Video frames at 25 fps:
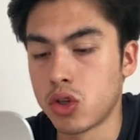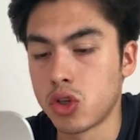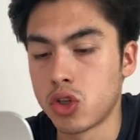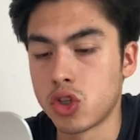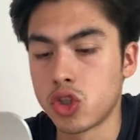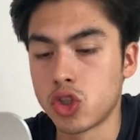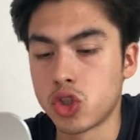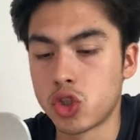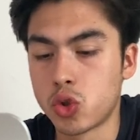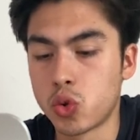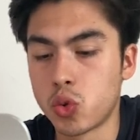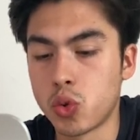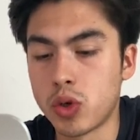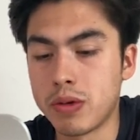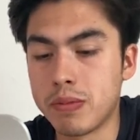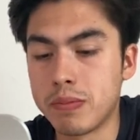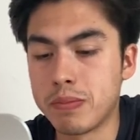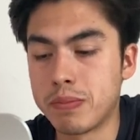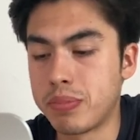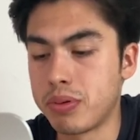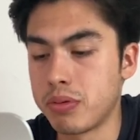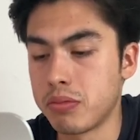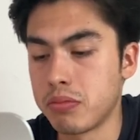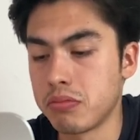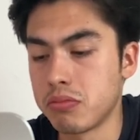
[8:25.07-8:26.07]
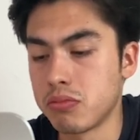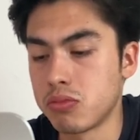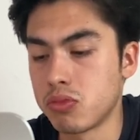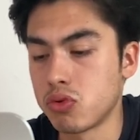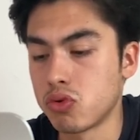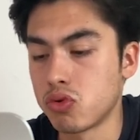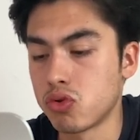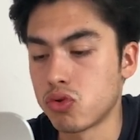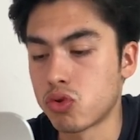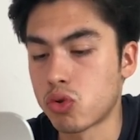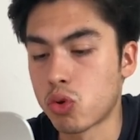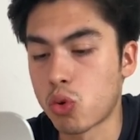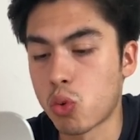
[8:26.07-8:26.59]
shrimp
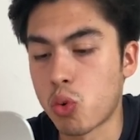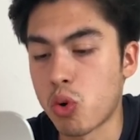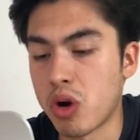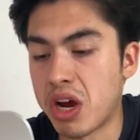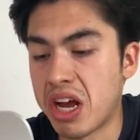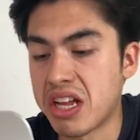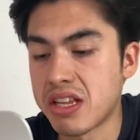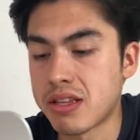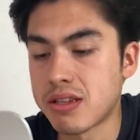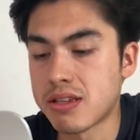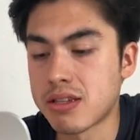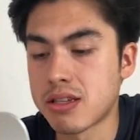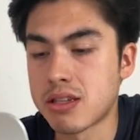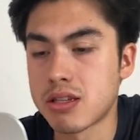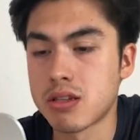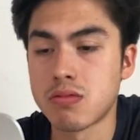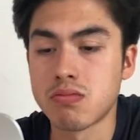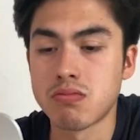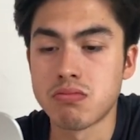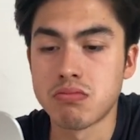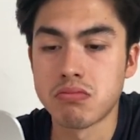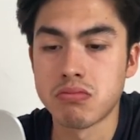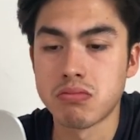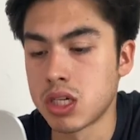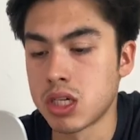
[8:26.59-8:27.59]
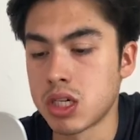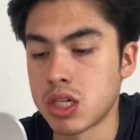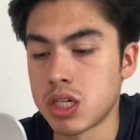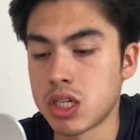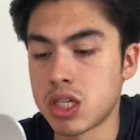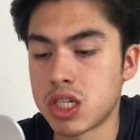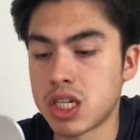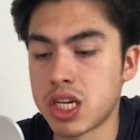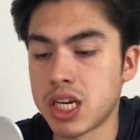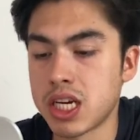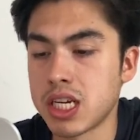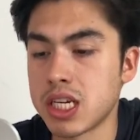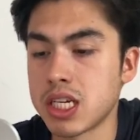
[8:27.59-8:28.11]
squats.
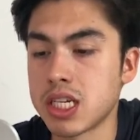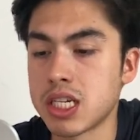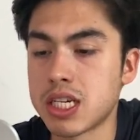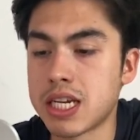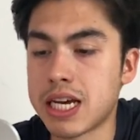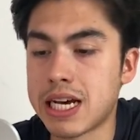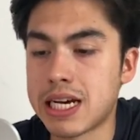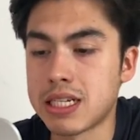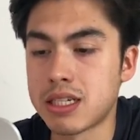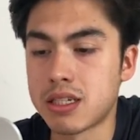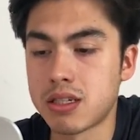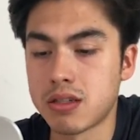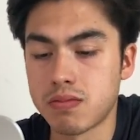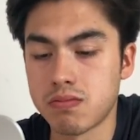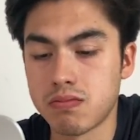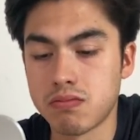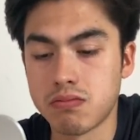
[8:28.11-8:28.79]
Change that.